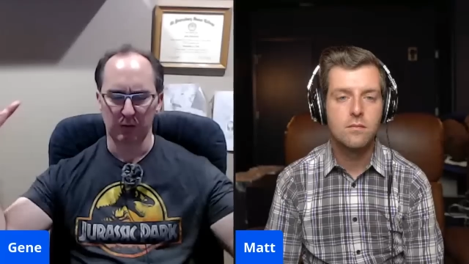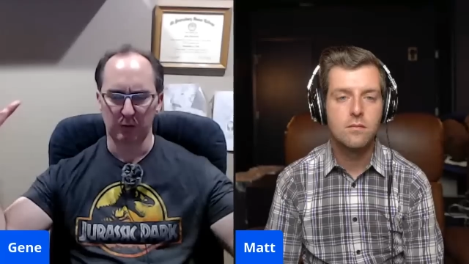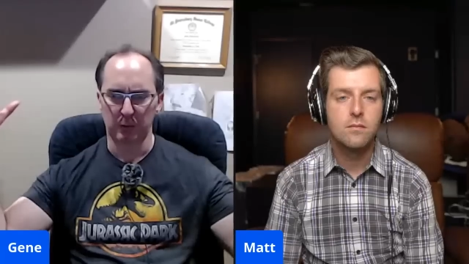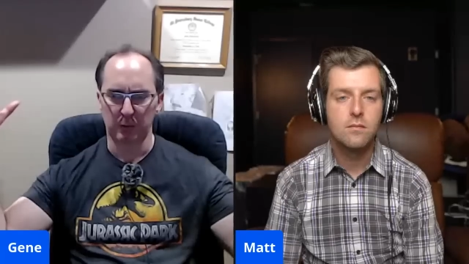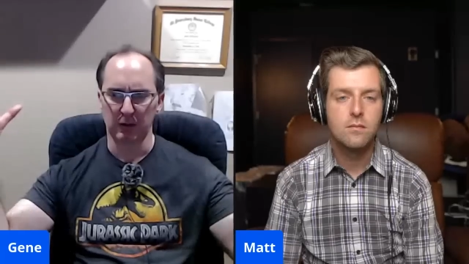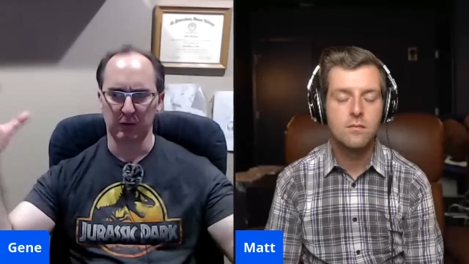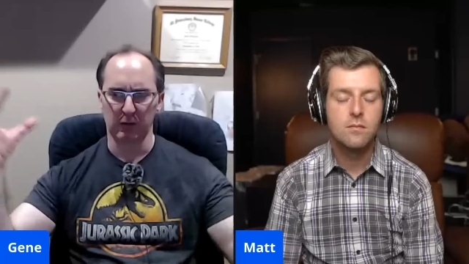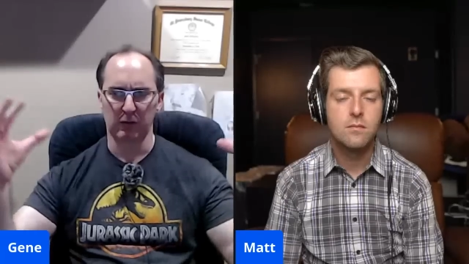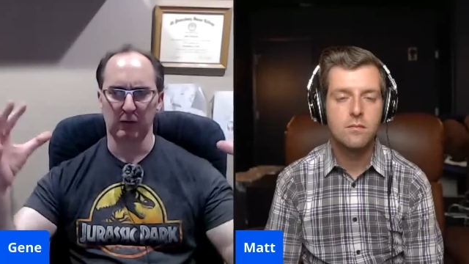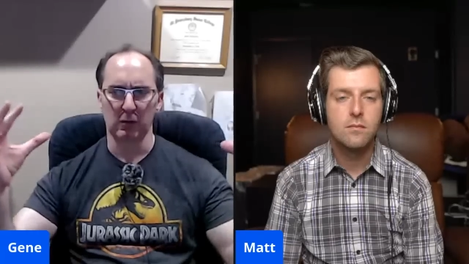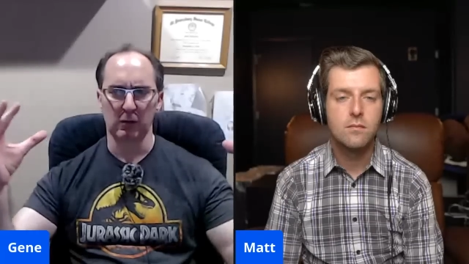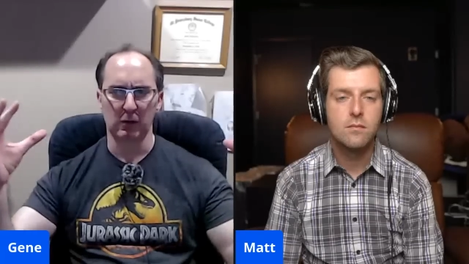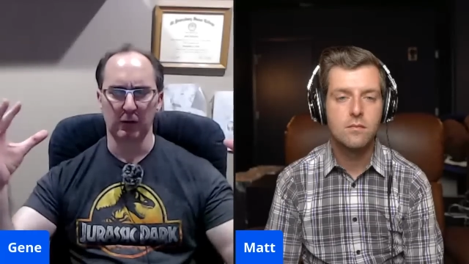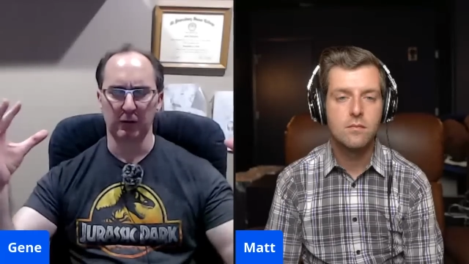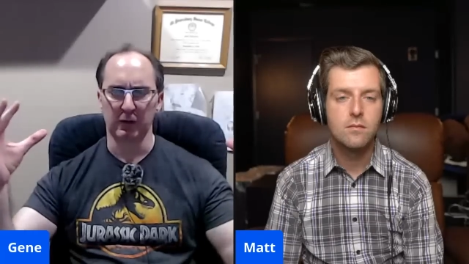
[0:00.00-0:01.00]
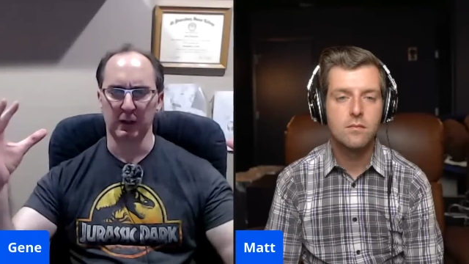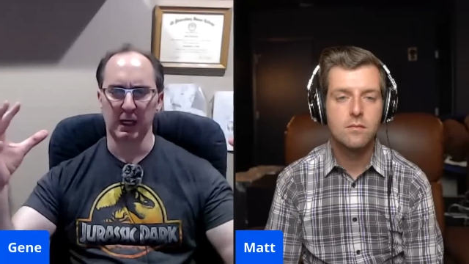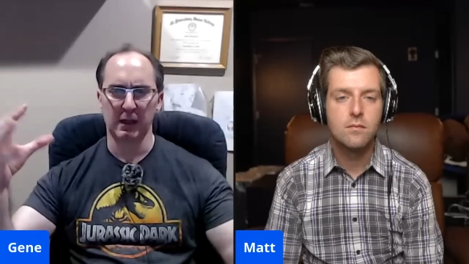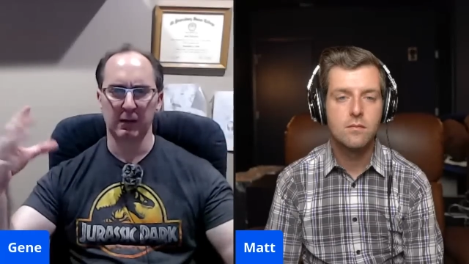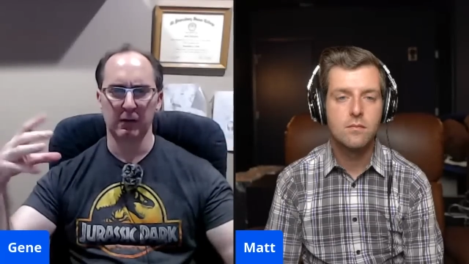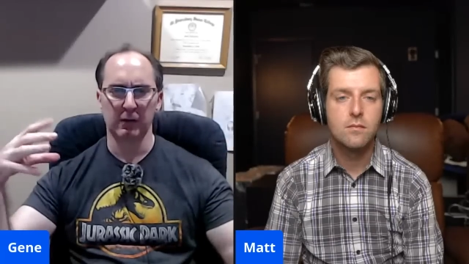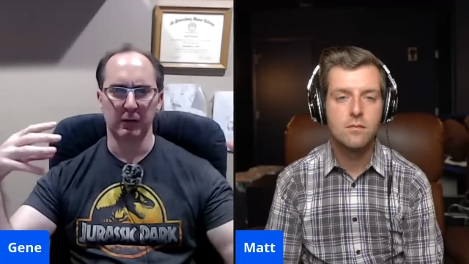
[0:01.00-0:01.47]
Speaker 1: those speakers are so close
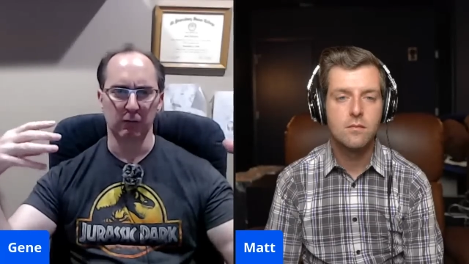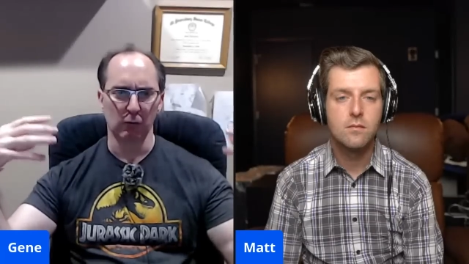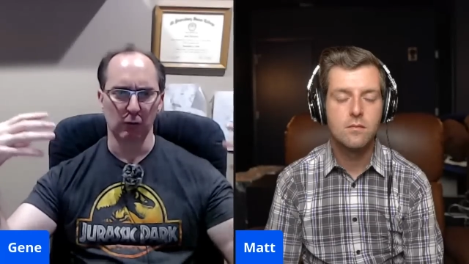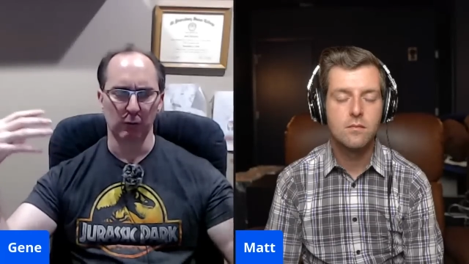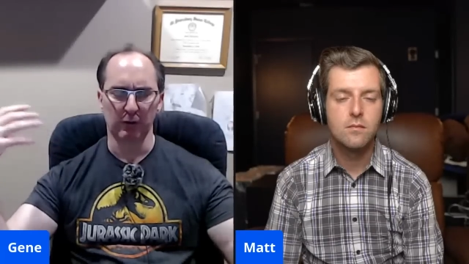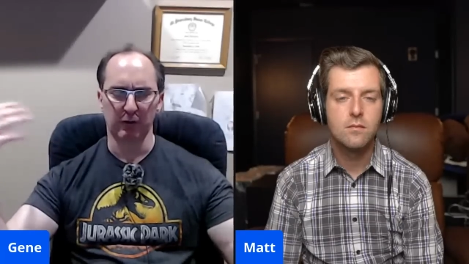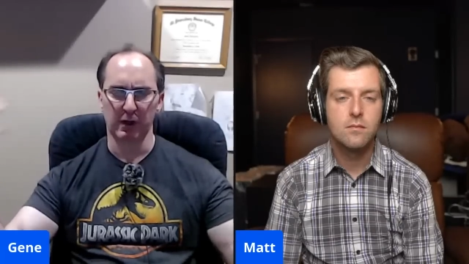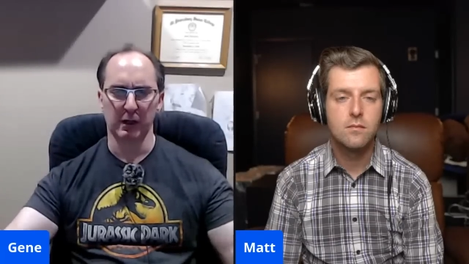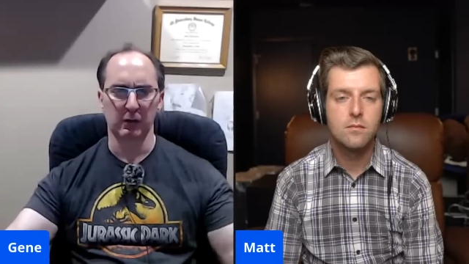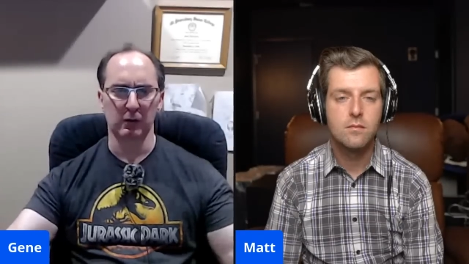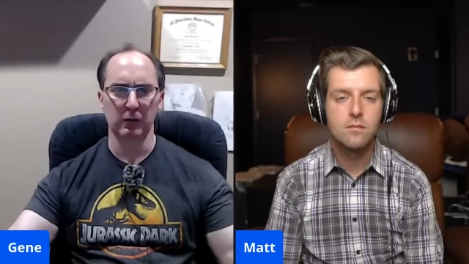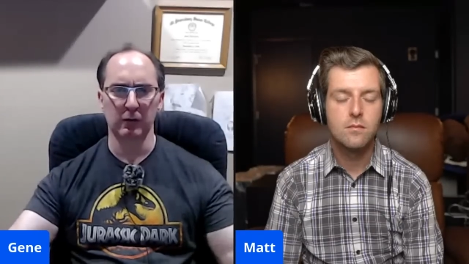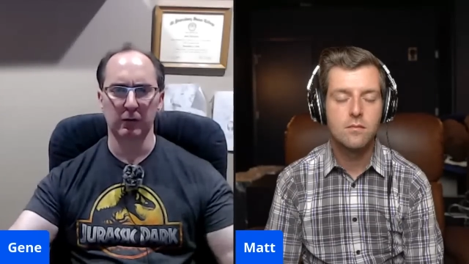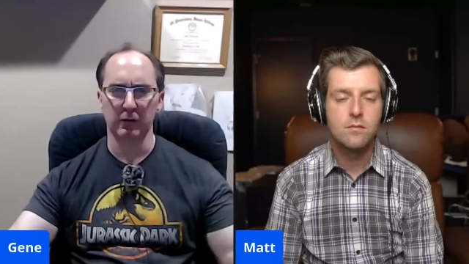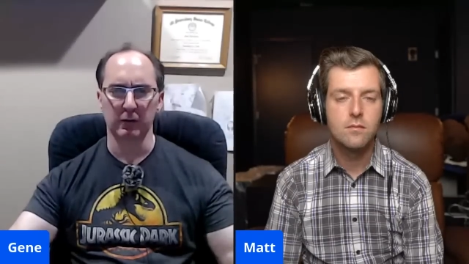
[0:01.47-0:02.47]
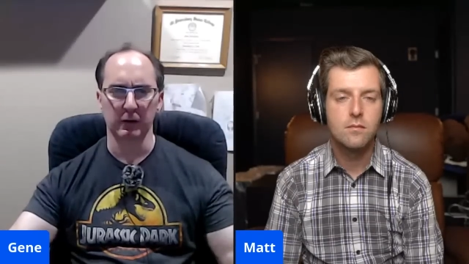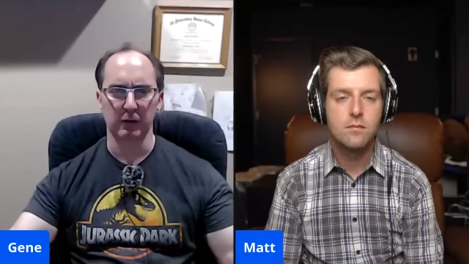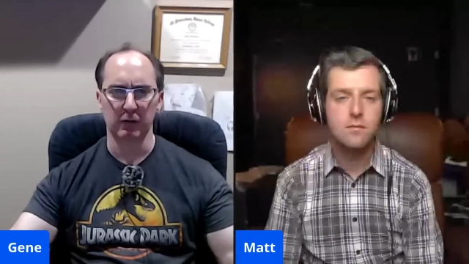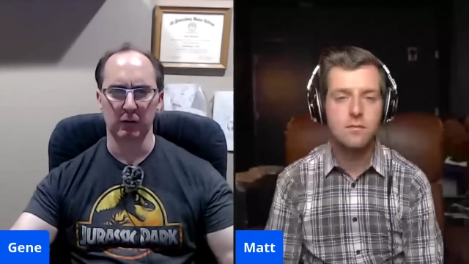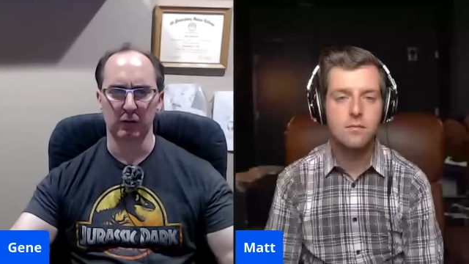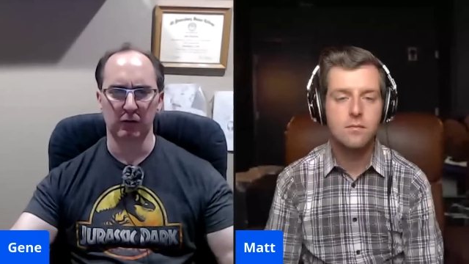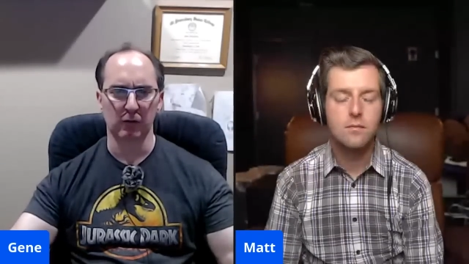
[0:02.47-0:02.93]
together and the room is not acoustically
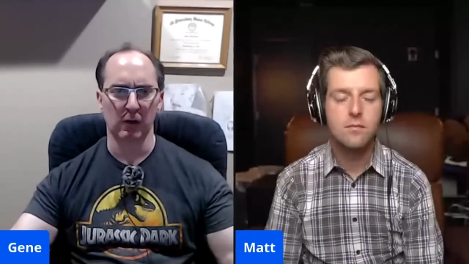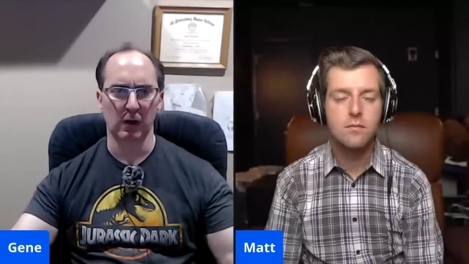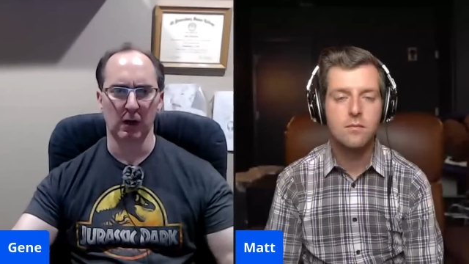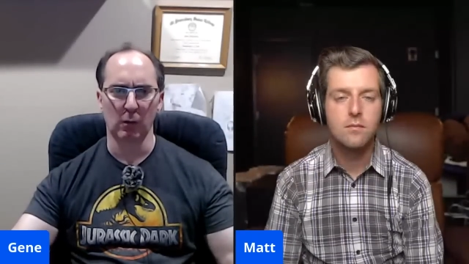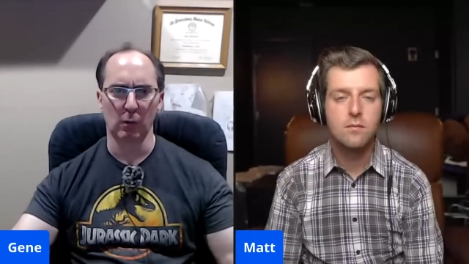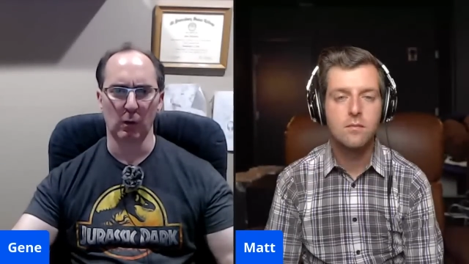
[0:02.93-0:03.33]
uh,